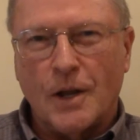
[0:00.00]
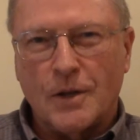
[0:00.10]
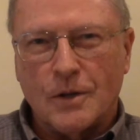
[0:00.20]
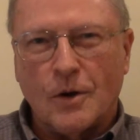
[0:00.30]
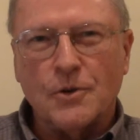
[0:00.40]

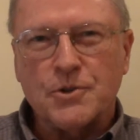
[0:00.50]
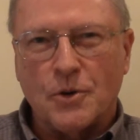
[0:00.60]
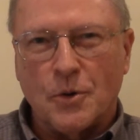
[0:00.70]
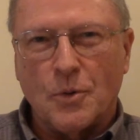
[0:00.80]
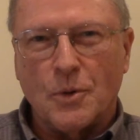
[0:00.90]

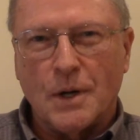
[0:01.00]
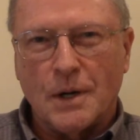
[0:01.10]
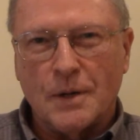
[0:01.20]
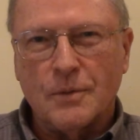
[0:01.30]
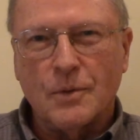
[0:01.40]

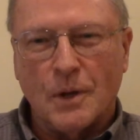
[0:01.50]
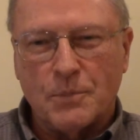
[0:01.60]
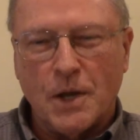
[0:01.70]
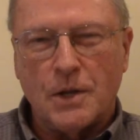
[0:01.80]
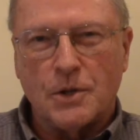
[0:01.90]
also
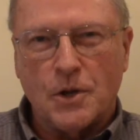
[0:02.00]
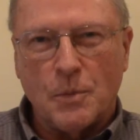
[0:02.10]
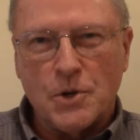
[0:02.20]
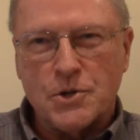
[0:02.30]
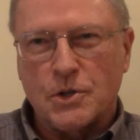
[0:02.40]
obtained a
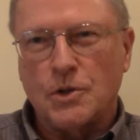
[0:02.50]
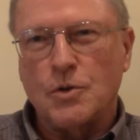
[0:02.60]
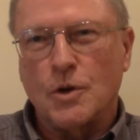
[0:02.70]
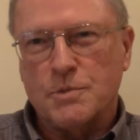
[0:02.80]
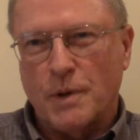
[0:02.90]
commission in the
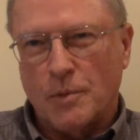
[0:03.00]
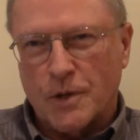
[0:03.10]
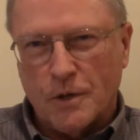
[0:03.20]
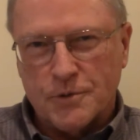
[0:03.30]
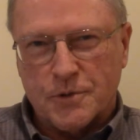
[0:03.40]
U.S. Public
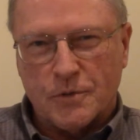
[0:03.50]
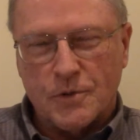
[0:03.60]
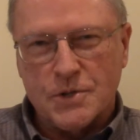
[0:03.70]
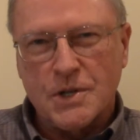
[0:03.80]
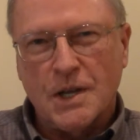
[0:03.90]
Health
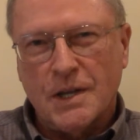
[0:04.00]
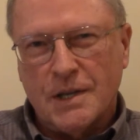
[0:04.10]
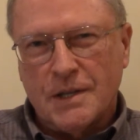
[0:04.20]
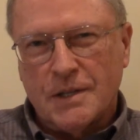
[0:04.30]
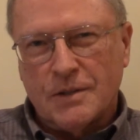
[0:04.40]
Service
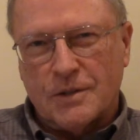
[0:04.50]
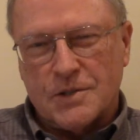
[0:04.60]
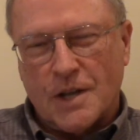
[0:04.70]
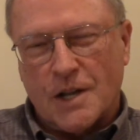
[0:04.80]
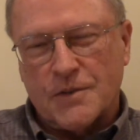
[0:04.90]
to
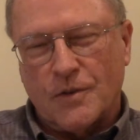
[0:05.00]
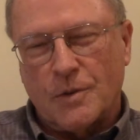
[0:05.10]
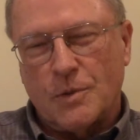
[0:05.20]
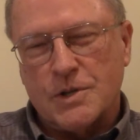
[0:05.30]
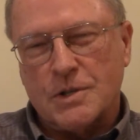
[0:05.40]
satisfy
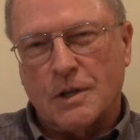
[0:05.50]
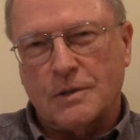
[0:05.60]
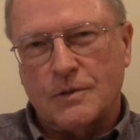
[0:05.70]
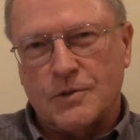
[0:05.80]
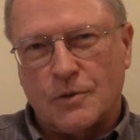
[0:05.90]
my
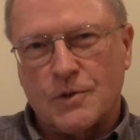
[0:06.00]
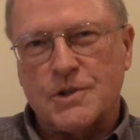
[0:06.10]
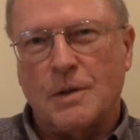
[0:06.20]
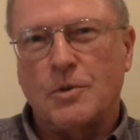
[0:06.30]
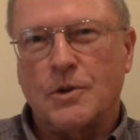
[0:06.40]
selective service
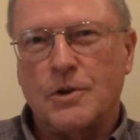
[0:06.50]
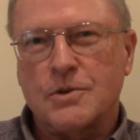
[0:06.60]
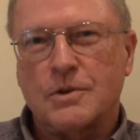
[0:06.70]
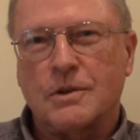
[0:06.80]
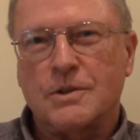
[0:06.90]

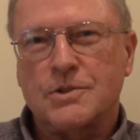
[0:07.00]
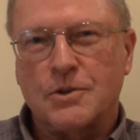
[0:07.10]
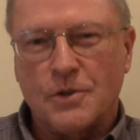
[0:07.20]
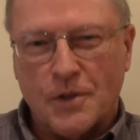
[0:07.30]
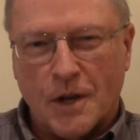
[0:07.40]
obligation, and it's a
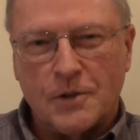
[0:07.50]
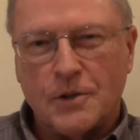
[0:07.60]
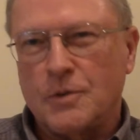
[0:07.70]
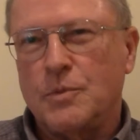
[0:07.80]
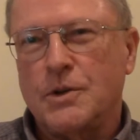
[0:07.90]
good thing I
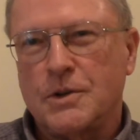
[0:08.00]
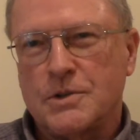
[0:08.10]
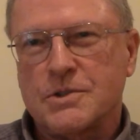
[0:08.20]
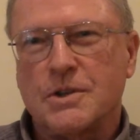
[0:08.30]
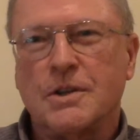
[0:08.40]
did because